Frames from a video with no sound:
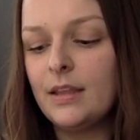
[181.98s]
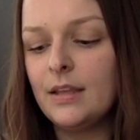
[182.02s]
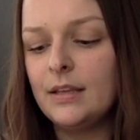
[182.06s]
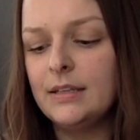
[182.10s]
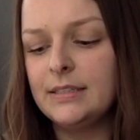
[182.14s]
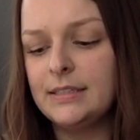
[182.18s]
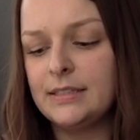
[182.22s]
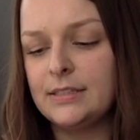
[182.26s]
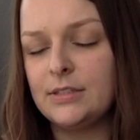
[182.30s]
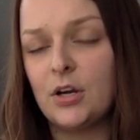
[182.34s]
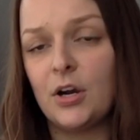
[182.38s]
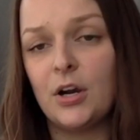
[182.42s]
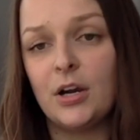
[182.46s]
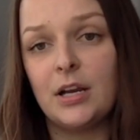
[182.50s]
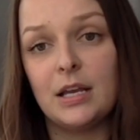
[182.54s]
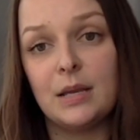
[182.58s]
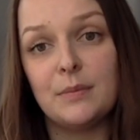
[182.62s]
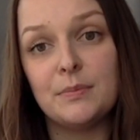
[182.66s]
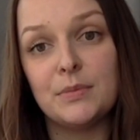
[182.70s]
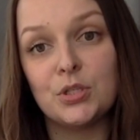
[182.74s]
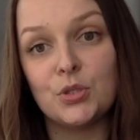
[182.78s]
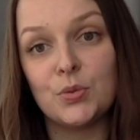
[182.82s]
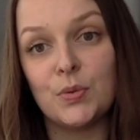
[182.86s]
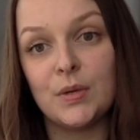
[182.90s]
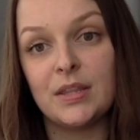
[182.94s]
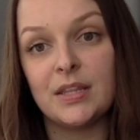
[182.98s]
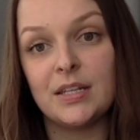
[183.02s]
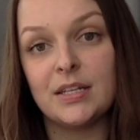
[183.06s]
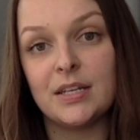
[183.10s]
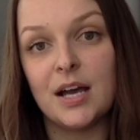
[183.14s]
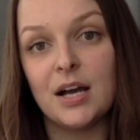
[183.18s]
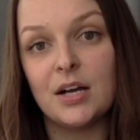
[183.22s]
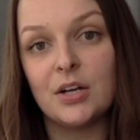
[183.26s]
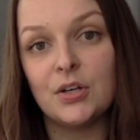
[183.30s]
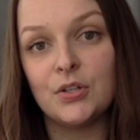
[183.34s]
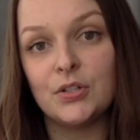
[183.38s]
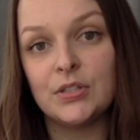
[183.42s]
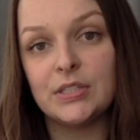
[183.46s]
start in between the
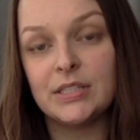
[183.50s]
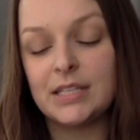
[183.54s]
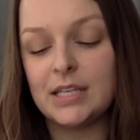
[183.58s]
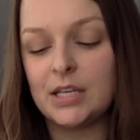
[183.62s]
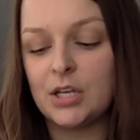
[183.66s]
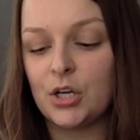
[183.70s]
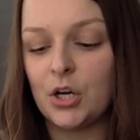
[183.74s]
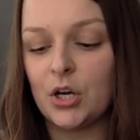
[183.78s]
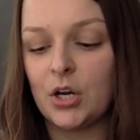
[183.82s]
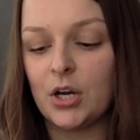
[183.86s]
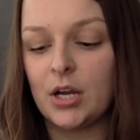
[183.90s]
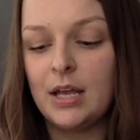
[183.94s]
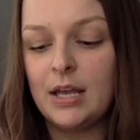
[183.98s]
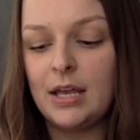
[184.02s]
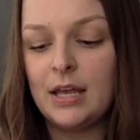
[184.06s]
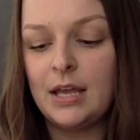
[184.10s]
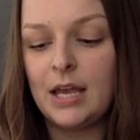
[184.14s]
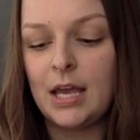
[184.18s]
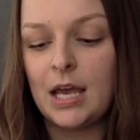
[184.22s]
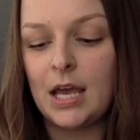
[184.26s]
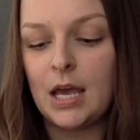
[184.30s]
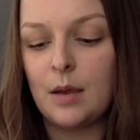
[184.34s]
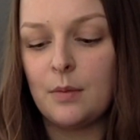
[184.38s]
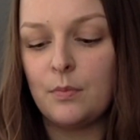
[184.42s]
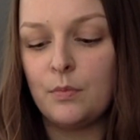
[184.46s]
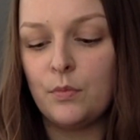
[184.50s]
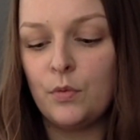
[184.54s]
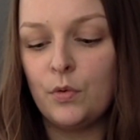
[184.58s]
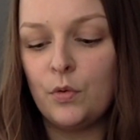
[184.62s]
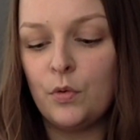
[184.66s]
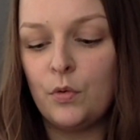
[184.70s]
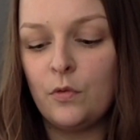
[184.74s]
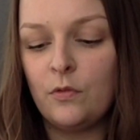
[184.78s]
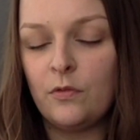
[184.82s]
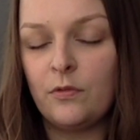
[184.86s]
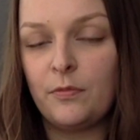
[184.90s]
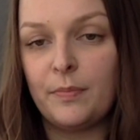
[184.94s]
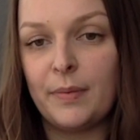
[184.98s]
knuckles here and
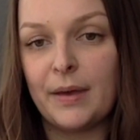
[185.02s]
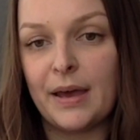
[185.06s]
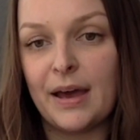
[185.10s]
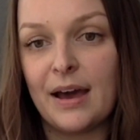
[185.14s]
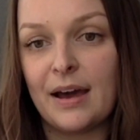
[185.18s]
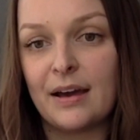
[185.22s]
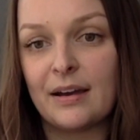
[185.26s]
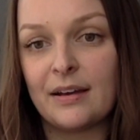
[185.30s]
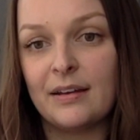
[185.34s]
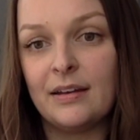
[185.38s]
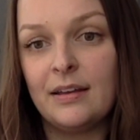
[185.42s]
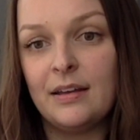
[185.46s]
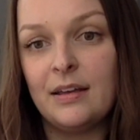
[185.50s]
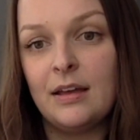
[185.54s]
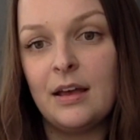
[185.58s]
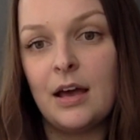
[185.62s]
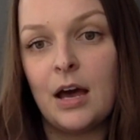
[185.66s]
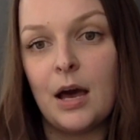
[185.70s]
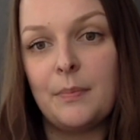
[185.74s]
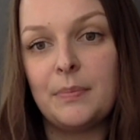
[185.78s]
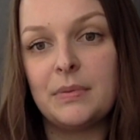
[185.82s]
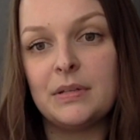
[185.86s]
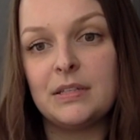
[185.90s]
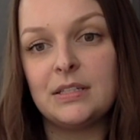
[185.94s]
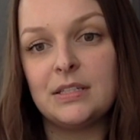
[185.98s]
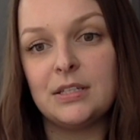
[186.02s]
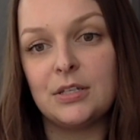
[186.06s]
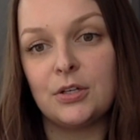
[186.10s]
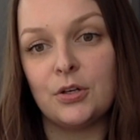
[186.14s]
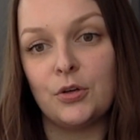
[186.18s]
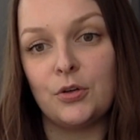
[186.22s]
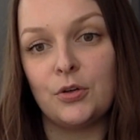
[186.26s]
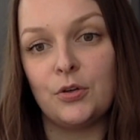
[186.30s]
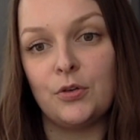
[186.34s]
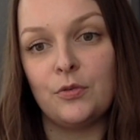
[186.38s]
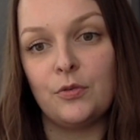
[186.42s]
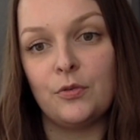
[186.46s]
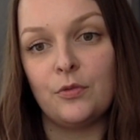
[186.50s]
move back up until
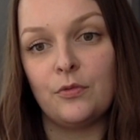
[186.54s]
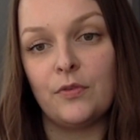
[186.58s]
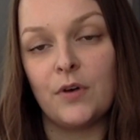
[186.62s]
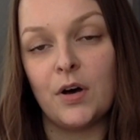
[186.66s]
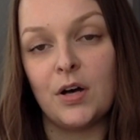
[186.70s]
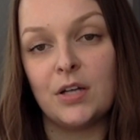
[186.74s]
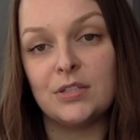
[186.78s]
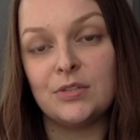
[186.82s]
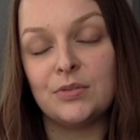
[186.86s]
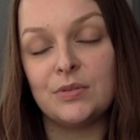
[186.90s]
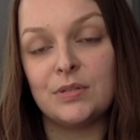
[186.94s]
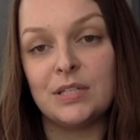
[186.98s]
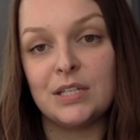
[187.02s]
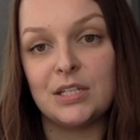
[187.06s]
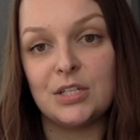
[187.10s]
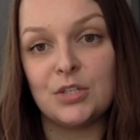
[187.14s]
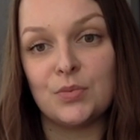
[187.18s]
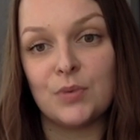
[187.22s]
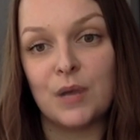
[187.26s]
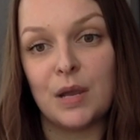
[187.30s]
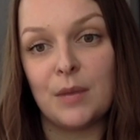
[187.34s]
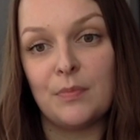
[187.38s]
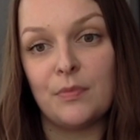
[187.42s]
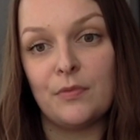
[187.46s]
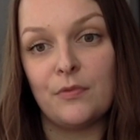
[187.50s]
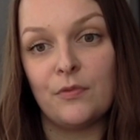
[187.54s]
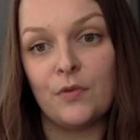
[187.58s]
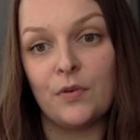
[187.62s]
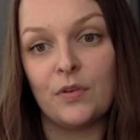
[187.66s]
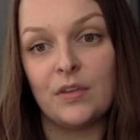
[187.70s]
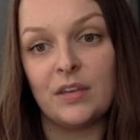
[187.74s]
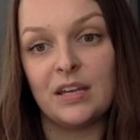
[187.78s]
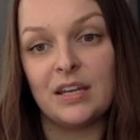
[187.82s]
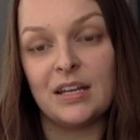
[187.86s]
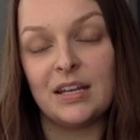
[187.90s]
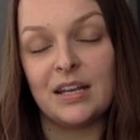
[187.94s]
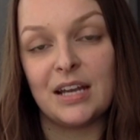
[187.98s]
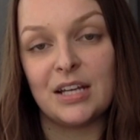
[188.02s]
you fall into a ditch right before the
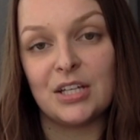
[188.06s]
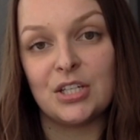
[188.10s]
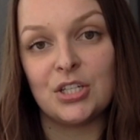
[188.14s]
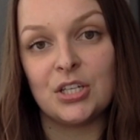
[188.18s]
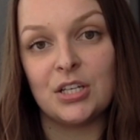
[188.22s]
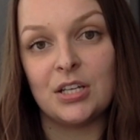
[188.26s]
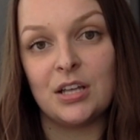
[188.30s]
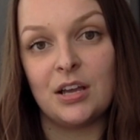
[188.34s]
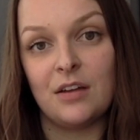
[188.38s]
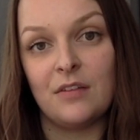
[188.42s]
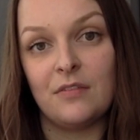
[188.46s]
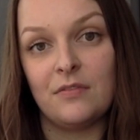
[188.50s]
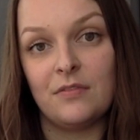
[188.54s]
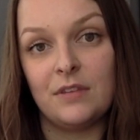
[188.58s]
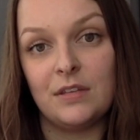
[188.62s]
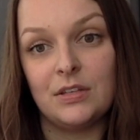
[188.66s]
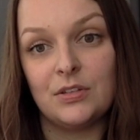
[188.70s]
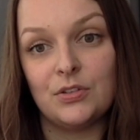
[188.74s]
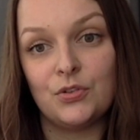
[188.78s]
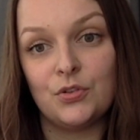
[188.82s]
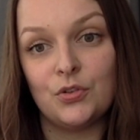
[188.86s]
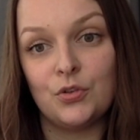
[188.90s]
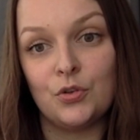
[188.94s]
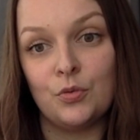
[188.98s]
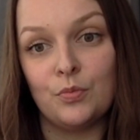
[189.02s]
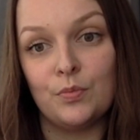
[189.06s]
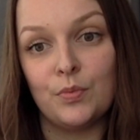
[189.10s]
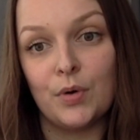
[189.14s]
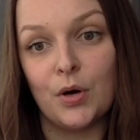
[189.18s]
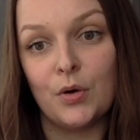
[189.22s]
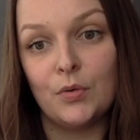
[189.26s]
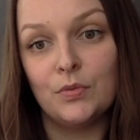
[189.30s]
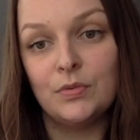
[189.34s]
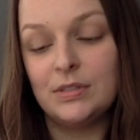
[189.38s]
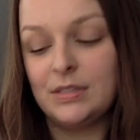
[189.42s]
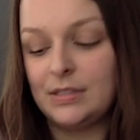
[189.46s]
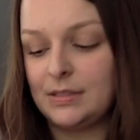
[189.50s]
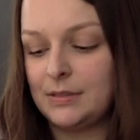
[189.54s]
connection of these 2
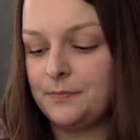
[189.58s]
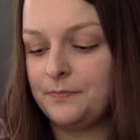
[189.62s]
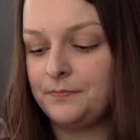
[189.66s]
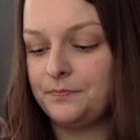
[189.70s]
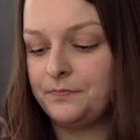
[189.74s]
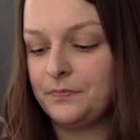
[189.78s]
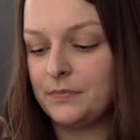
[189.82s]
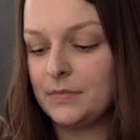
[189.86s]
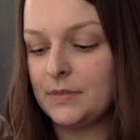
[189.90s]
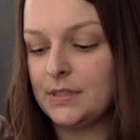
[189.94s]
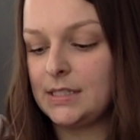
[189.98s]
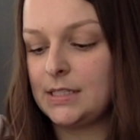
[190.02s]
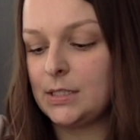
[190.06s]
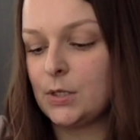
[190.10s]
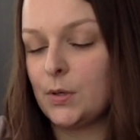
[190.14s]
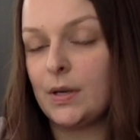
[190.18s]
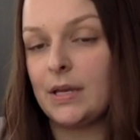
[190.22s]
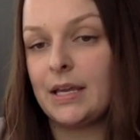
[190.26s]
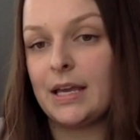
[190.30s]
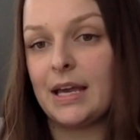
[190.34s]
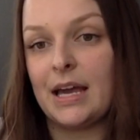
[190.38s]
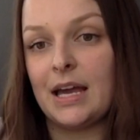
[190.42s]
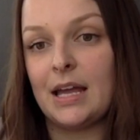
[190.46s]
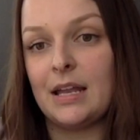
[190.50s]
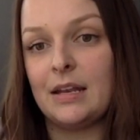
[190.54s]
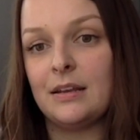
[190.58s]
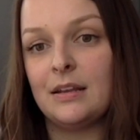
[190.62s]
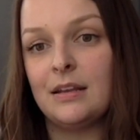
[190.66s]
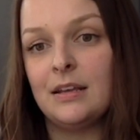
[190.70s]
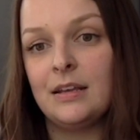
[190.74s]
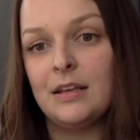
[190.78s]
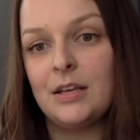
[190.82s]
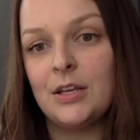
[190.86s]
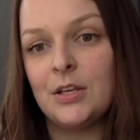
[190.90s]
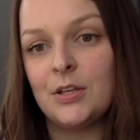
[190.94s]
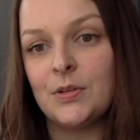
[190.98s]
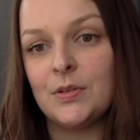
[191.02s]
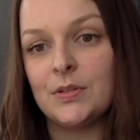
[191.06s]
bones. So again,
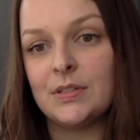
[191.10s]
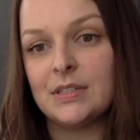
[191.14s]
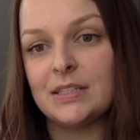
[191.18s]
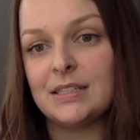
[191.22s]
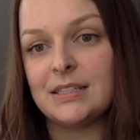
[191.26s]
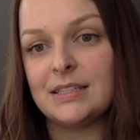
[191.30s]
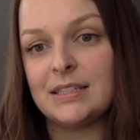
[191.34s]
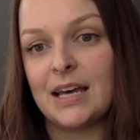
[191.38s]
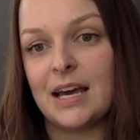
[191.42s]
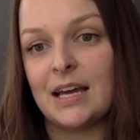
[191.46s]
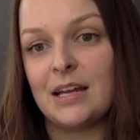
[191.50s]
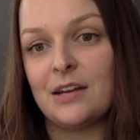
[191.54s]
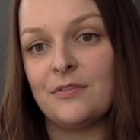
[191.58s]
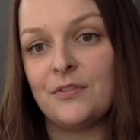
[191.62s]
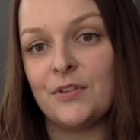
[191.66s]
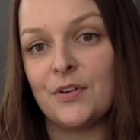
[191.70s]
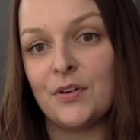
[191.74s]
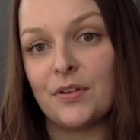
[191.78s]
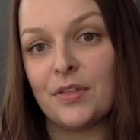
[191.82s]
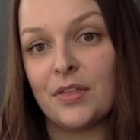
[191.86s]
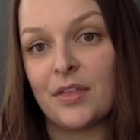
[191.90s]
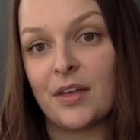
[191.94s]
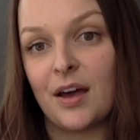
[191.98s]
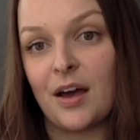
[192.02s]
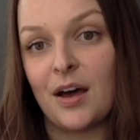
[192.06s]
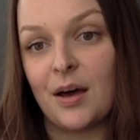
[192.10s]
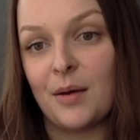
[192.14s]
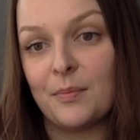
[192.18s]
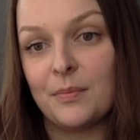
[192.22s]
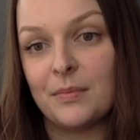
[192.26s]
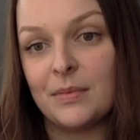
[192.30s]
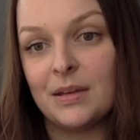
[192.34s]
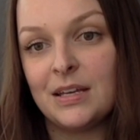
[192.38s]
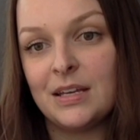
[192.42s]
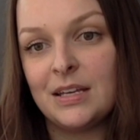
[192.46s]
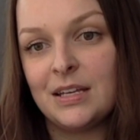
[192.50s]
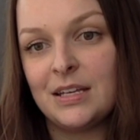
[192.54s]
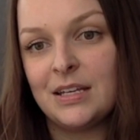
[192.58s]
use the side of your
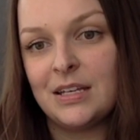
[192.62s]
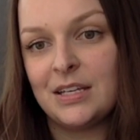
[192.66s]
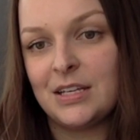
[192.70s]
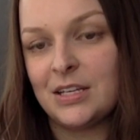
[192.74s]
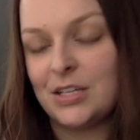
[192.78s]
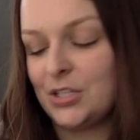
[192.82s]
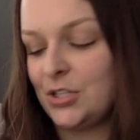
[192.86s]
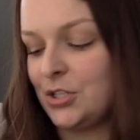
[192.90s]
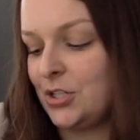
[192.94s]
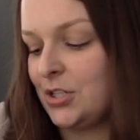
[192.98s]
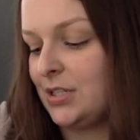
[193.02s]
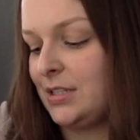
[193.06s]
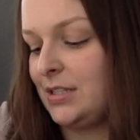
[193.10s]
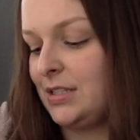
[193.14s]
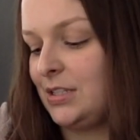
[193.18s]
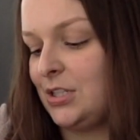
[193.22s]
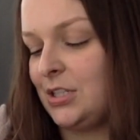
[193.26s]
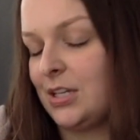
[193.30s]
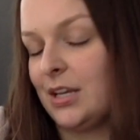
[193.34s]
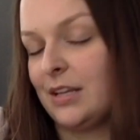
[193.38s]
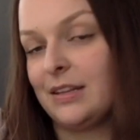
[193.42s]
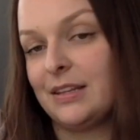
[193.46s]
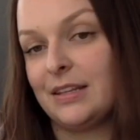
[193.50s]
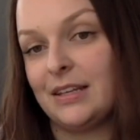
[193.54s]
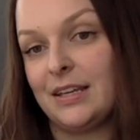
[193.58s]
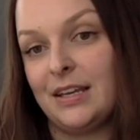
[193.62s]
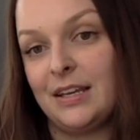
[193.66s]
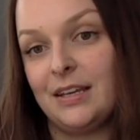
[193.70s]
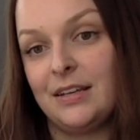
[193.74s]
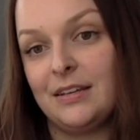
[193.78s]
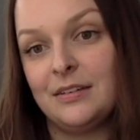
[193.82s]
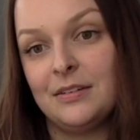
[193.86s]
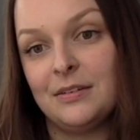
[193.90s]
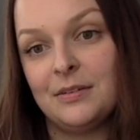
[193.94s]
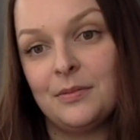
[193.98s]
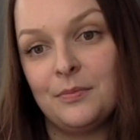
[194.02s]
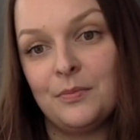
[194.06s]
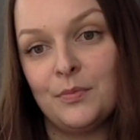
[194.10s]
thumb and just gently
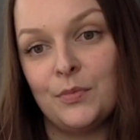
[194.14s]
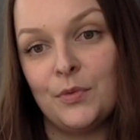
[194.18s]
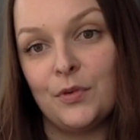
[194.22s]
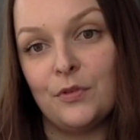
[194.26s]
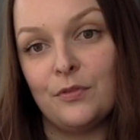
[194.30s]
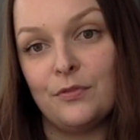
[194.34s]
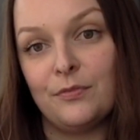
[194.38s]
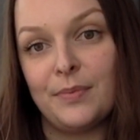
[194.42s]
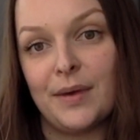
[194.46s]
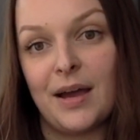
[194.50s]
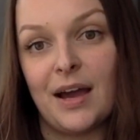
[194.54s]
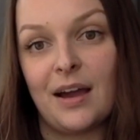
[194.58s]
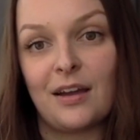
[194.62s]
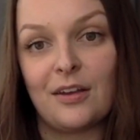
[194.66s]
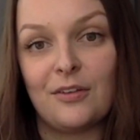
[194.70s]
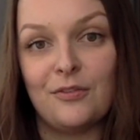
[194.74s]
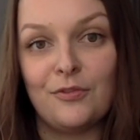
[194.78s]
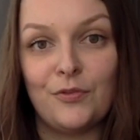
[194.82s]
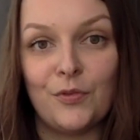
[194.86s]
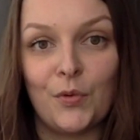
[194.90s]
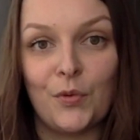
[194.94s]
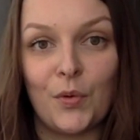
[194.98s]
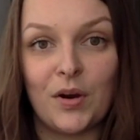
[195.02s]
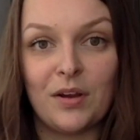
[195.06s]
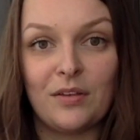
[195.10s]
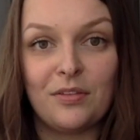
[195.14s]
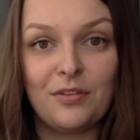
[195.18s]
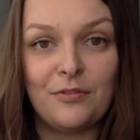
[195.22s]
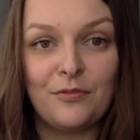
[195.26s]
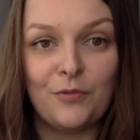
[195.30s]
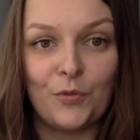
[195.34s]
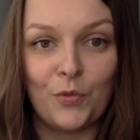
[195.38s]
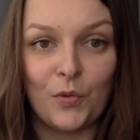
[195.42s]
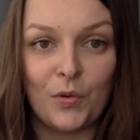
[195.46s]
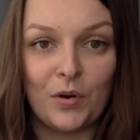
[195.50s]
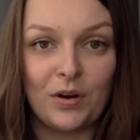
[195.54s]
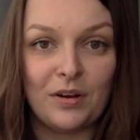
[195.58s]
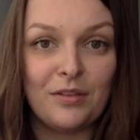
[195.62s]
move back and forth
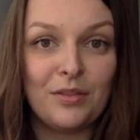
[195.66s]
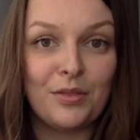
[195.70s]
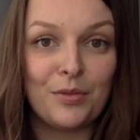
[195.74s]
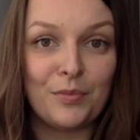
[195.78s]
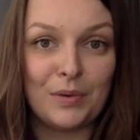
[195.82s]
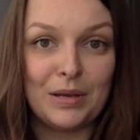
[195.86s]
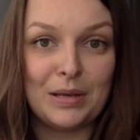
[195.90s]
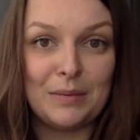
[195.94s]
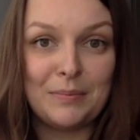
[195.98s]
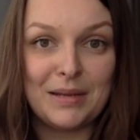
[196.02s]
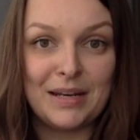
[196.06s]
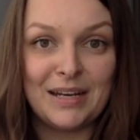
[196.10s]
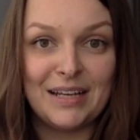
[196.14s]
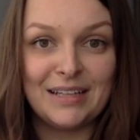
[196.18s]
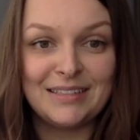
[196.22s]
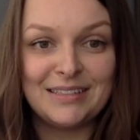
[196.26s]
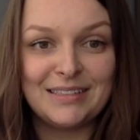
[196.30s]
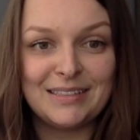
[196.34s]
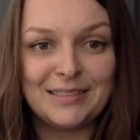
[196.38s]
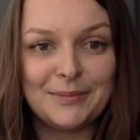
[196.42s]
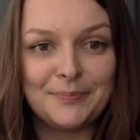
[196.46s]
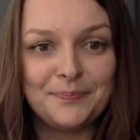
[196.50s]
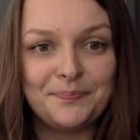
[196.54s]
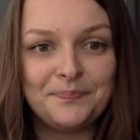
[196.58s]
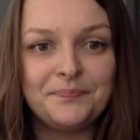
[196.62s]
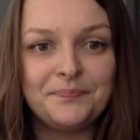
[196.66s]
for 3 minutes.